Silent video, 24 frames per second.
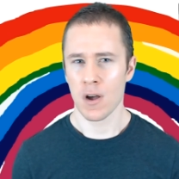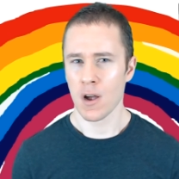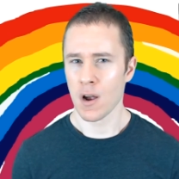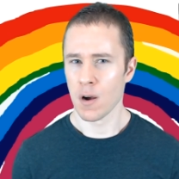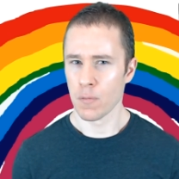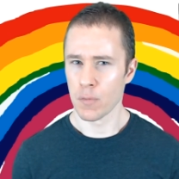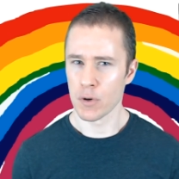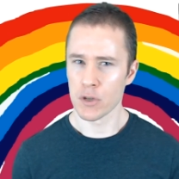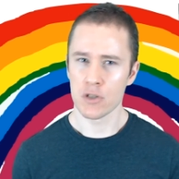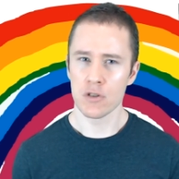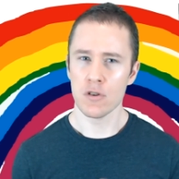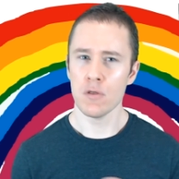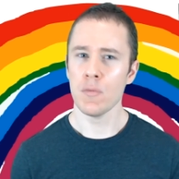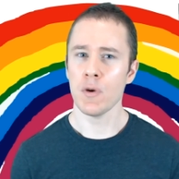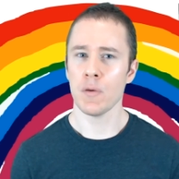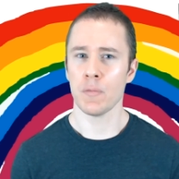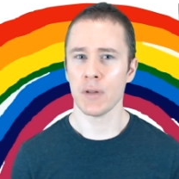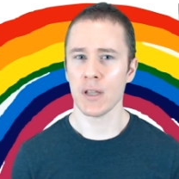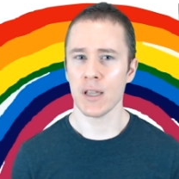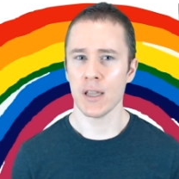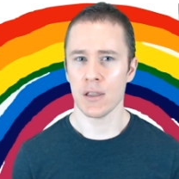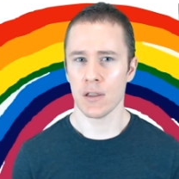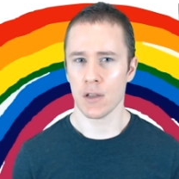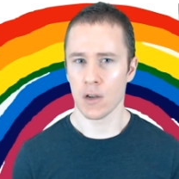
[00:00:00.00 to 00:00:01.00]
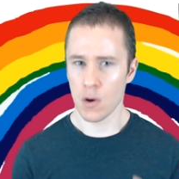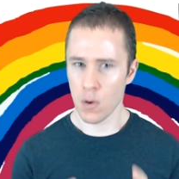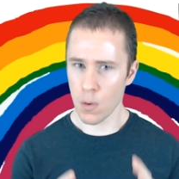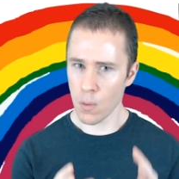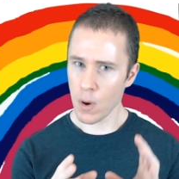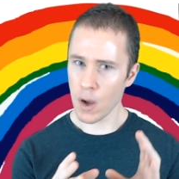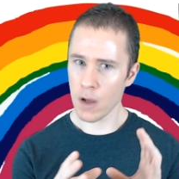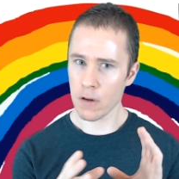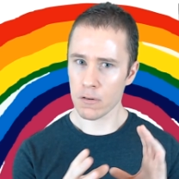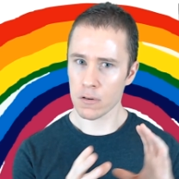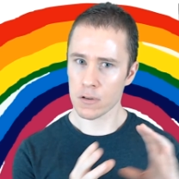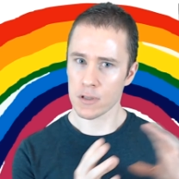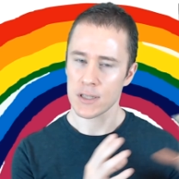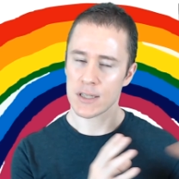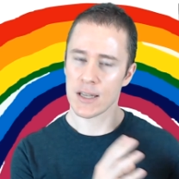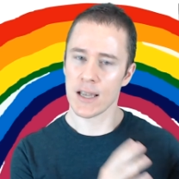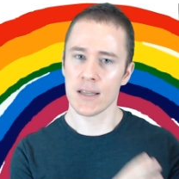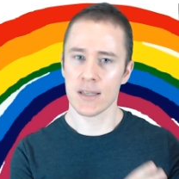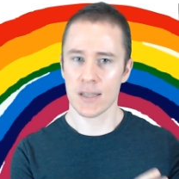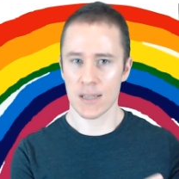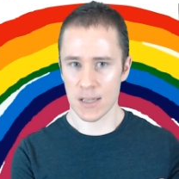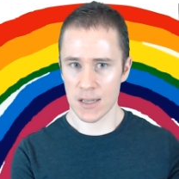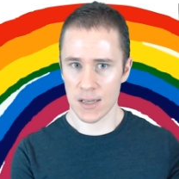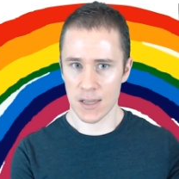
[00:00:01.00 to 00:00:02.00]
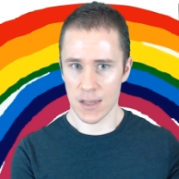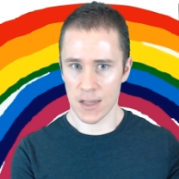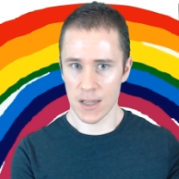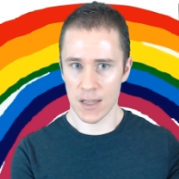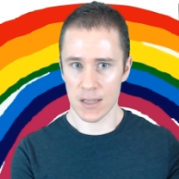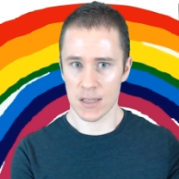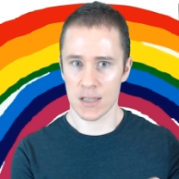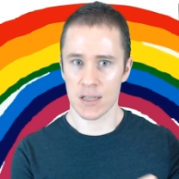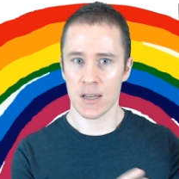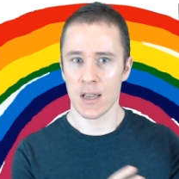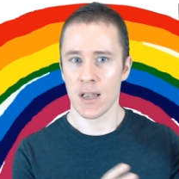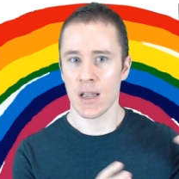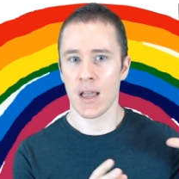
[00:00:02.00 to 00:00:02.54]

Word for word: presumably the Couatl sensed this